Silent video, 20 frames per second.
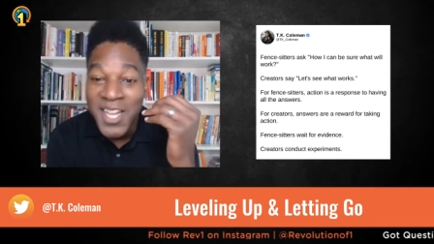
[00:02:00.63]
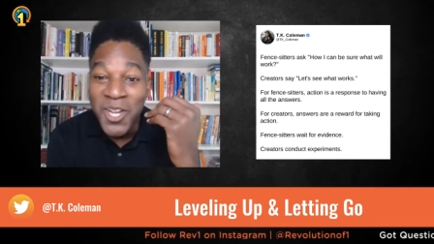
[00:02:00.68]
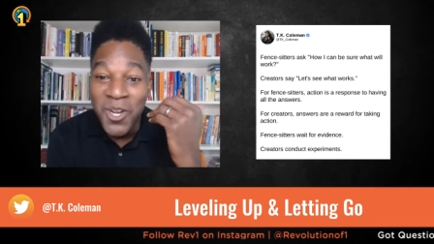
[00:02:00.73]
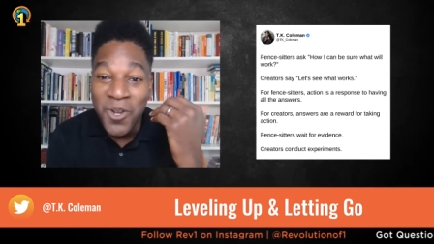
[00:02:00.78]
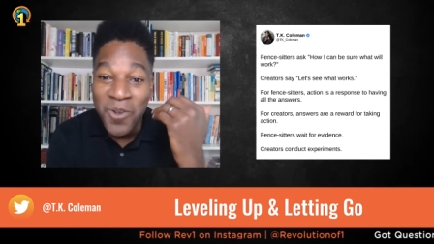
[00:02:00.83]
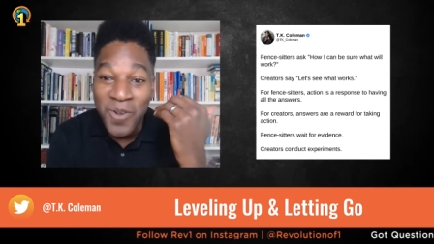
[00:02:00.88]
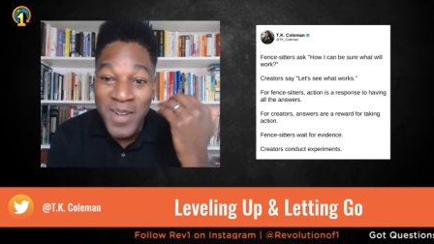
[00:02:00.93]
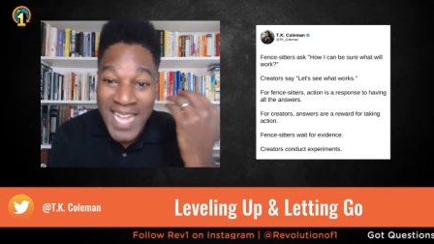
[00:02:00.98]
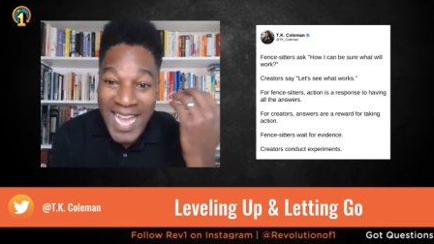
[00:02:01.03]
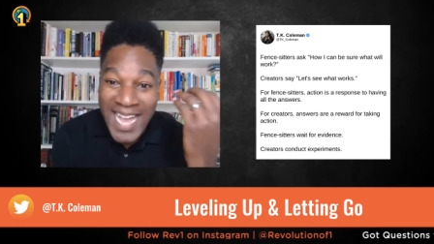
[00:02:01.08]

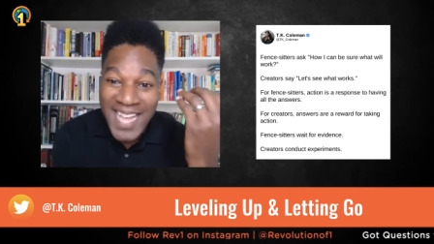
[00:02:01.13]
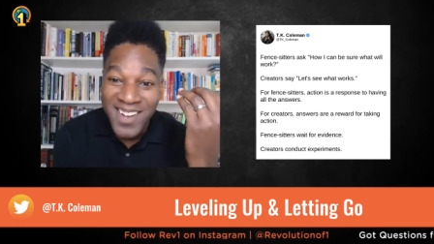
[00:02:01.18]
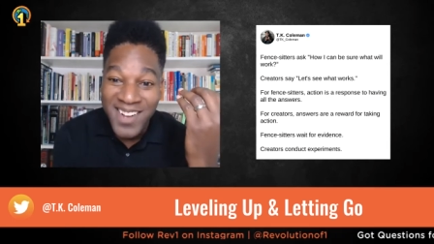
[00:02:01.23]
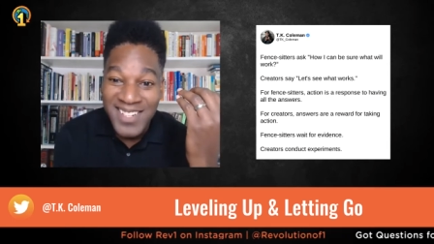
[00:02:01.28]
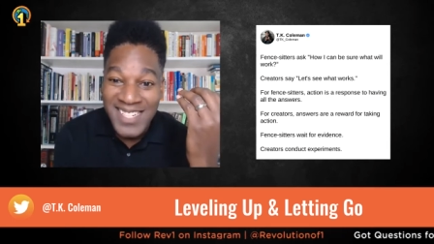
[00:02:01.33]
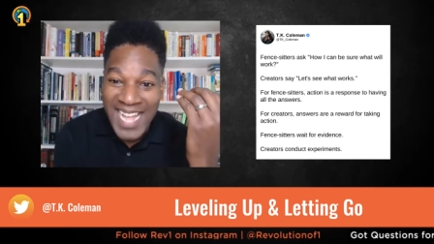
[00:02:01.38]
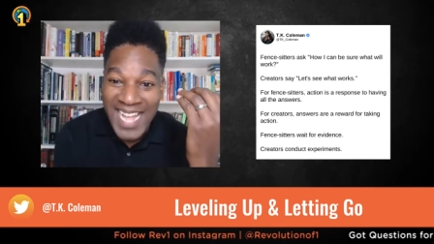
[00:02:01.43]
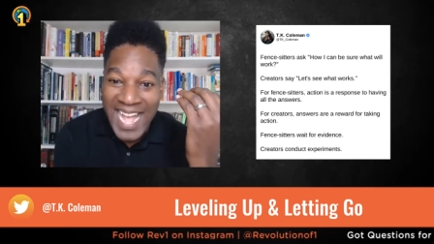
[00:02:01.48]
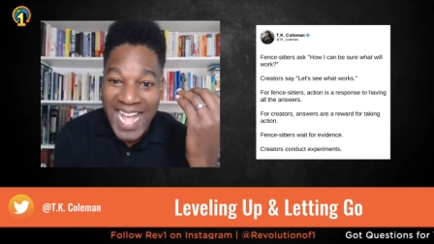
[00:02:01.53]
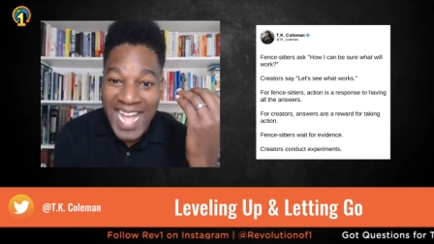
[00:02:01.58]

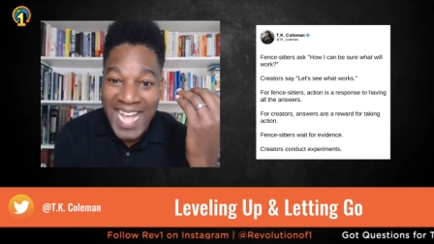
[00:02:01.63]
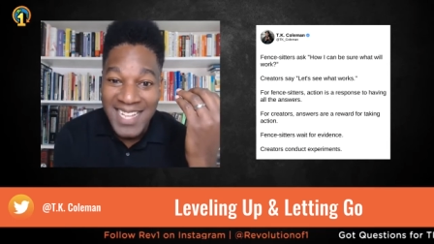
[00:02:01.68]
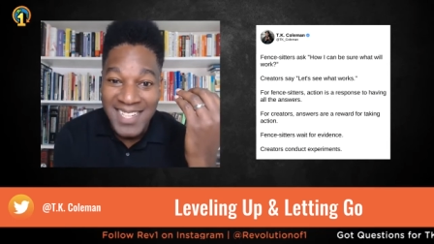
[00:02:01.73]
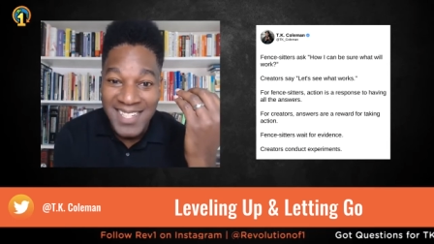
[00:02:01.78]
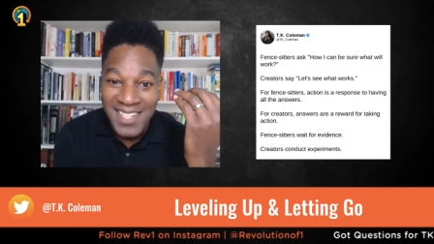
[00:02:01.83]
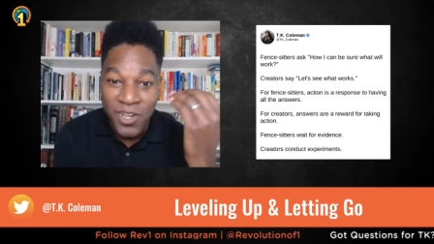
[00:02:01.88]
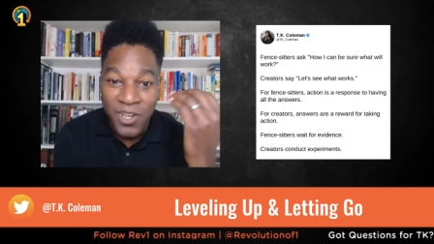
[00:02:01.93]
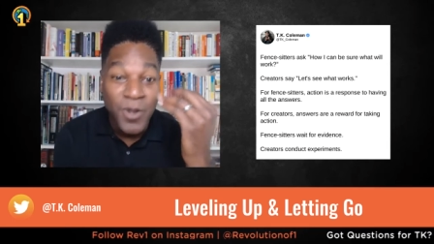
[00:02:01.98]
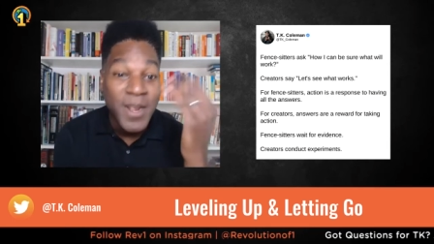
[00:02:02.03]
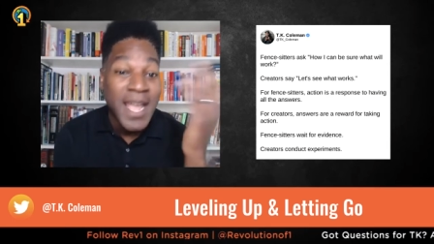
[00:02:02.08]
Creators
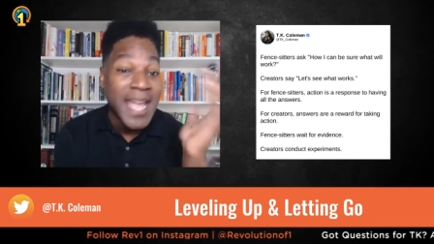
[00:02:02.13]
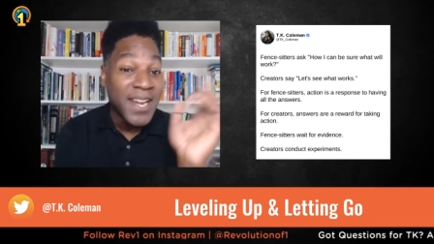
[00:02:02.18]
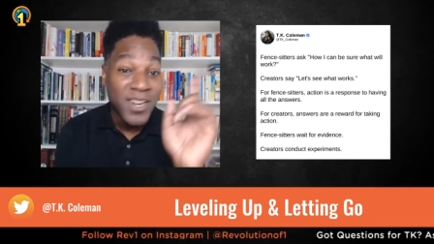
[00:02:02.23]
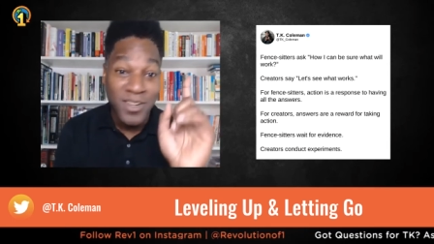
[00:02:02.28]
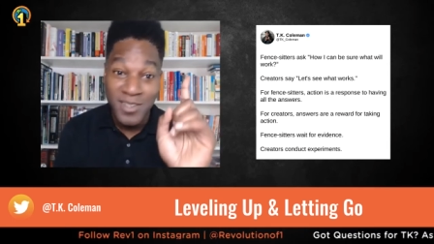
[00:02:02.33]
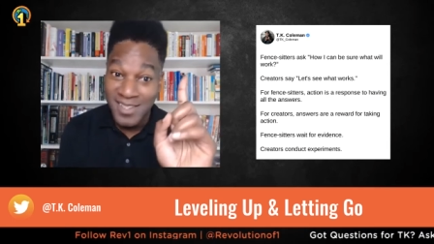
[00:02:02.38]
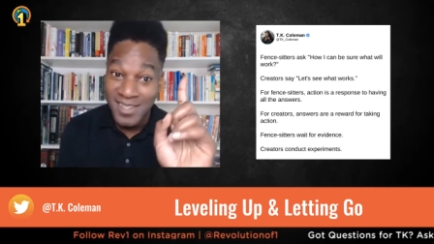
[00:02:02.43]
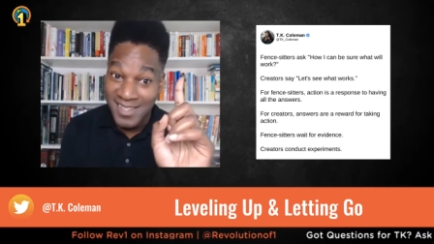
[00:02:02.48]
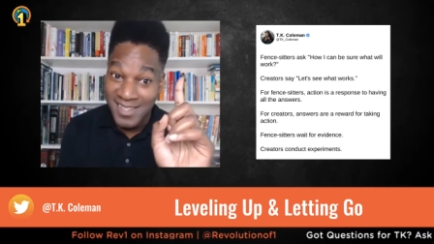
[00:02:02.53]
ask, creators